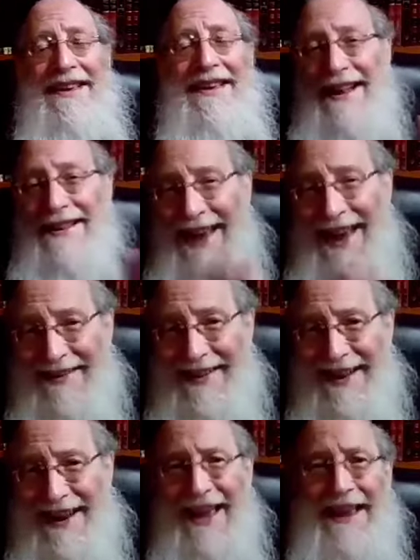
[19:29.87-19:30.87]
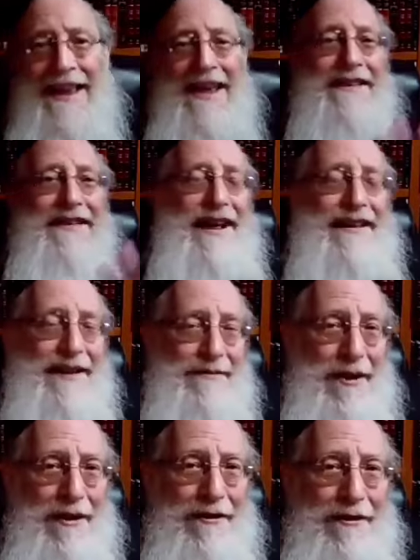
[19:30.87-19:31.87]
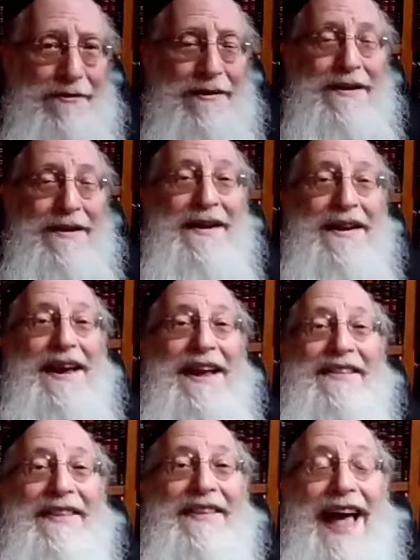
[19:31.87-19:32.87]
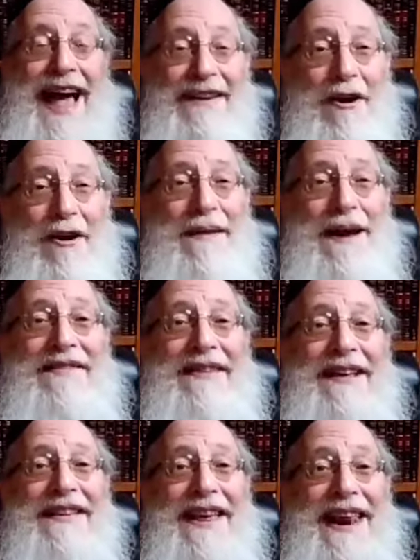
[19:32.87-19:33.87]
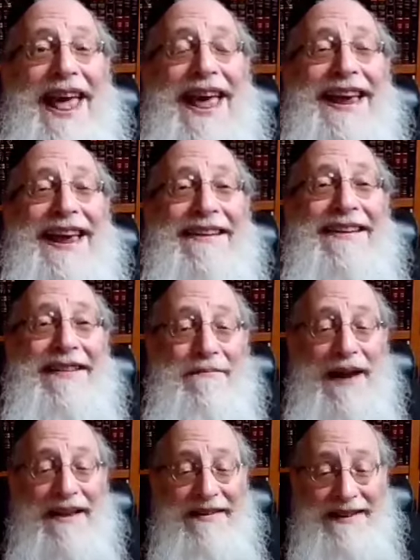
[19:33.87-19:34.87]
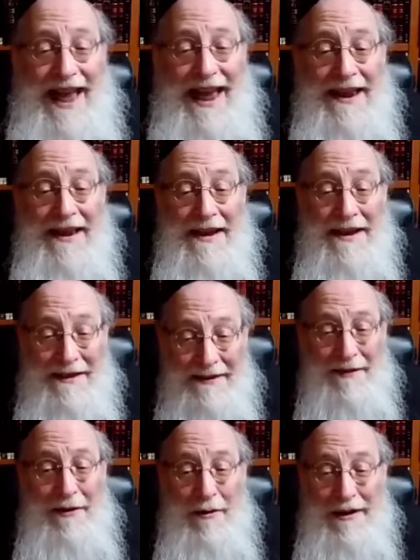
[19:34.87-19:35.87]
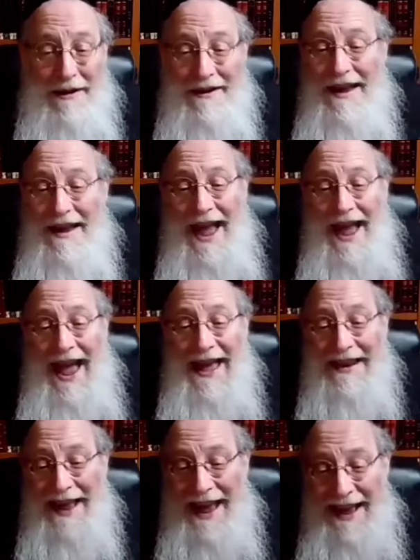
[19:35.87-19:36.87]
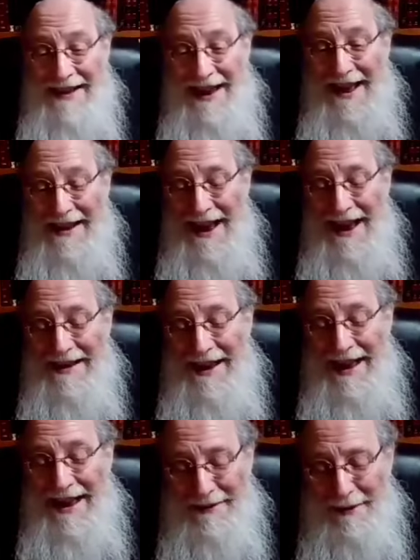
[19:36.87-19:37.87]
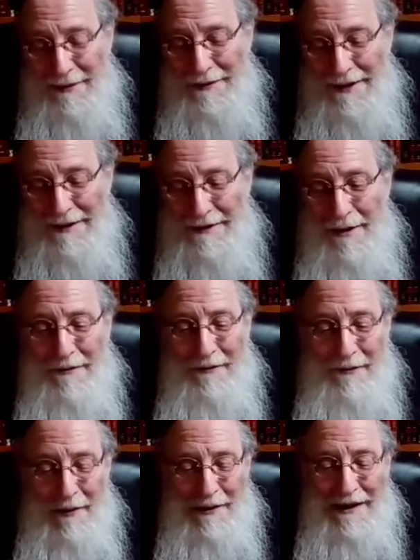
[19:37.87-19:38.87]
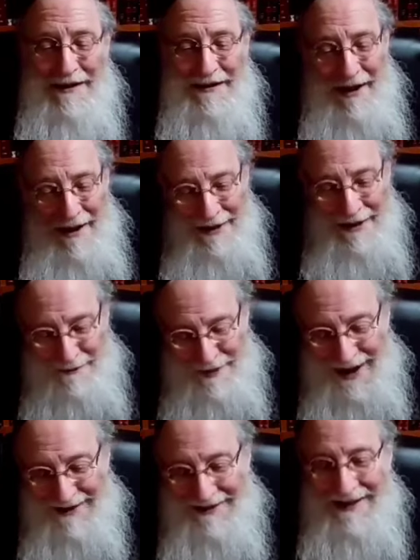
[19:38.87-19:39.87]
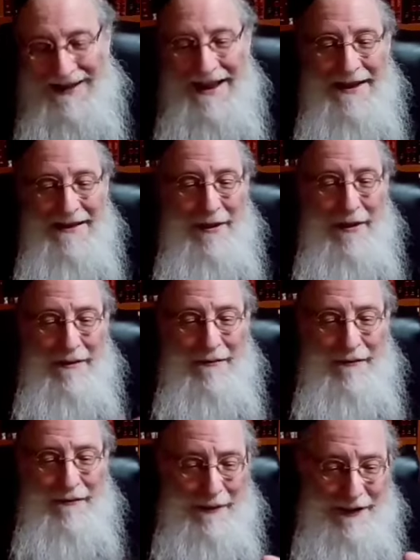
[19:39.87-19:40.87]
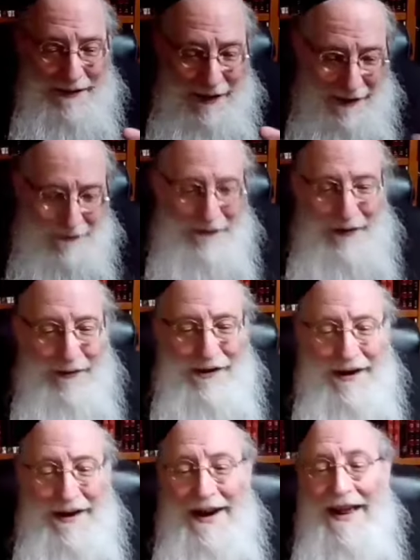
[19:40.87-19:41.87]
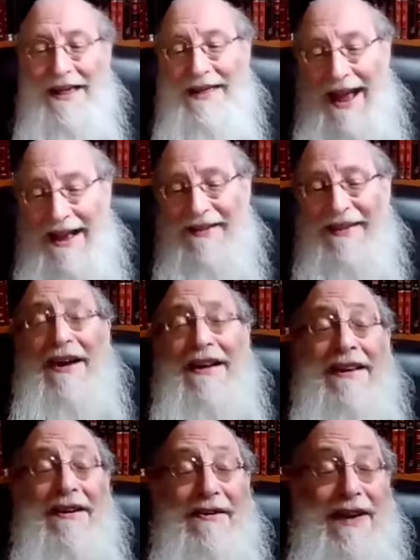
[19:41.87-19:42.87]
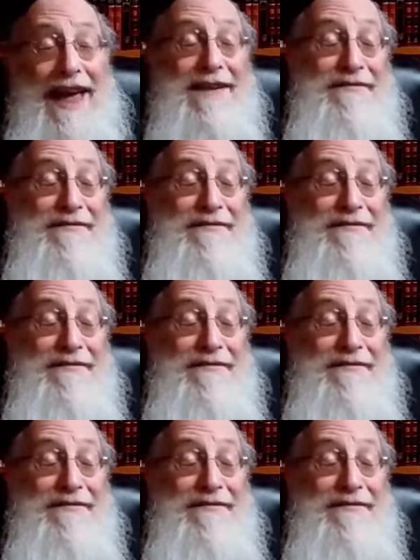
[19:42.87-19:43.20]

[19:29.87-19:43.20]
Not yesterday, not tomorrow. It's kahayoim Today is the best day to do it. And and and and and don't don't focus on the past. Don't focus on the future. That's the idea.